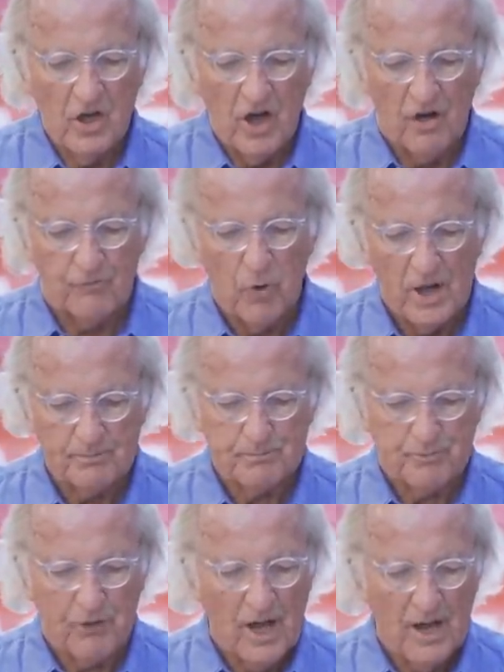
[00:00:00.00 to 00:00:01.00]
of
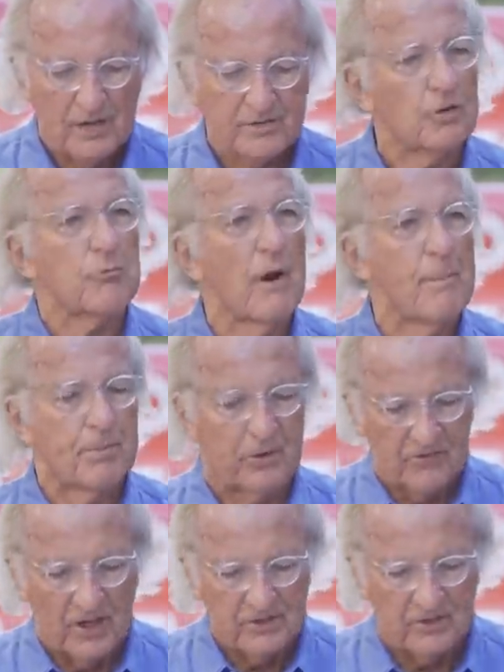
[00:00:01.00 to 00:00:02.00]
one proud to
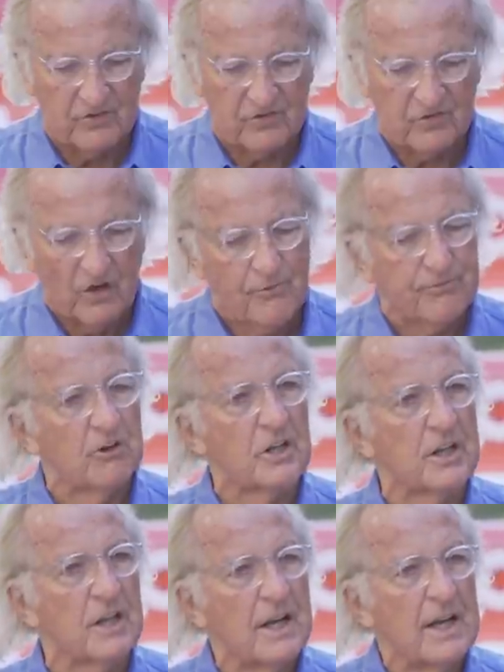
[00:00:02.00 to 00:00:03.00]
represent a
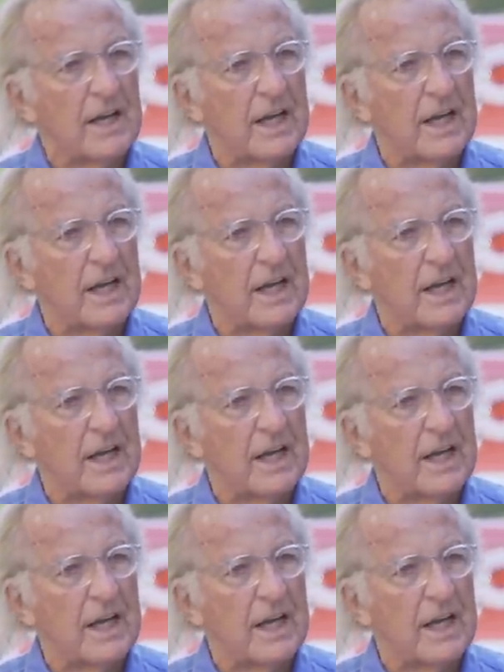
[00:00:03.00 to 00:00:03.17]
sovereign,